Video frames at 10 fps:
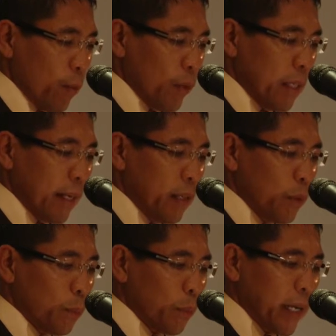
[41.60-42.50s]
which led
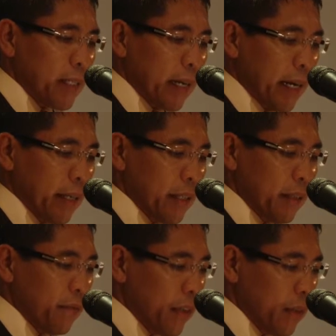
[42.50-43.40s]
to price hikes
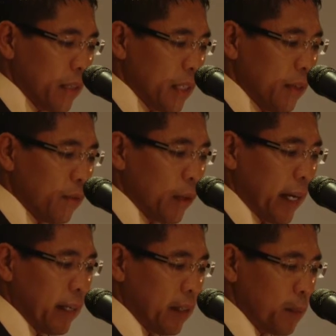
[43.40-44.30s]
in various key food
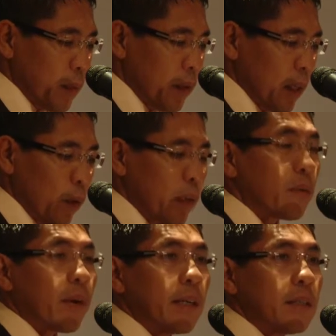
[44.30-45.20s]
items,
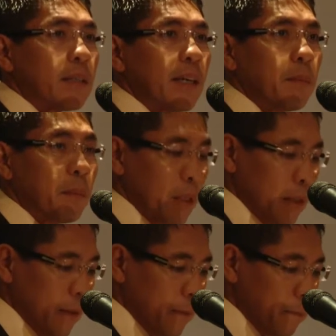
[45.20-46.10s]
including rice and meat.
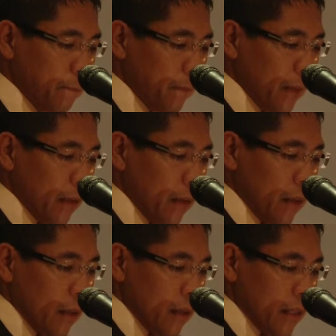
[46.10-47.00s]

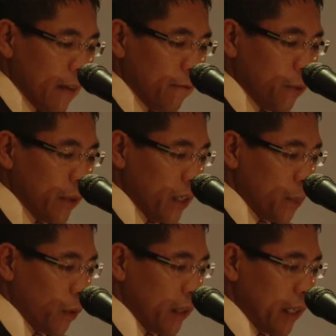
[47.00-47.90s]
Some food
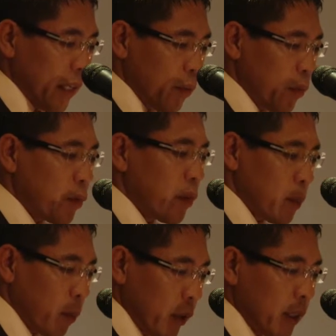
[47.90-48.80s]
exporting countries
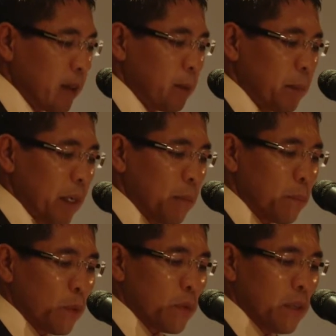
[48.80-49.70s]
responded by
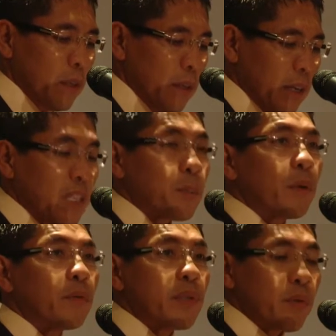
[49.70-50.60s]
imposing
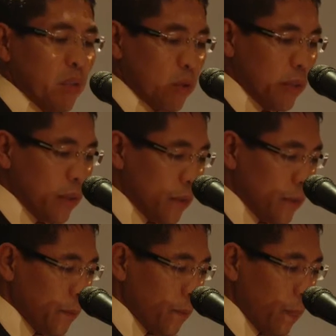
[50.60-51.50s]
export restrictions,
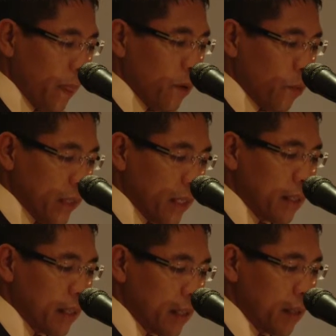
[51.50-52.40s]
raising
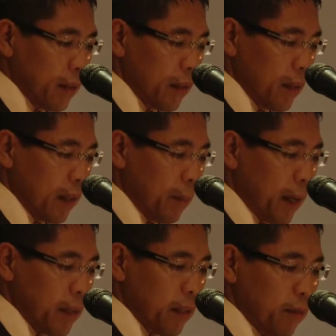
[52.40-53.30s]
concerns
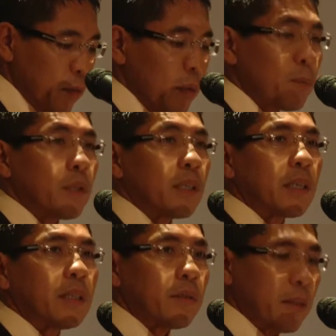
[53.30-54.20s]
amongst the food importing
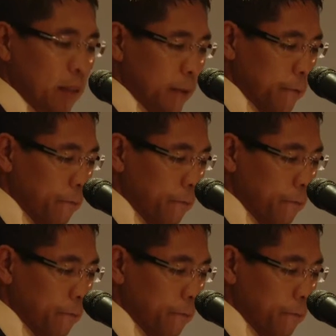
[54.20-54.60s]
countries.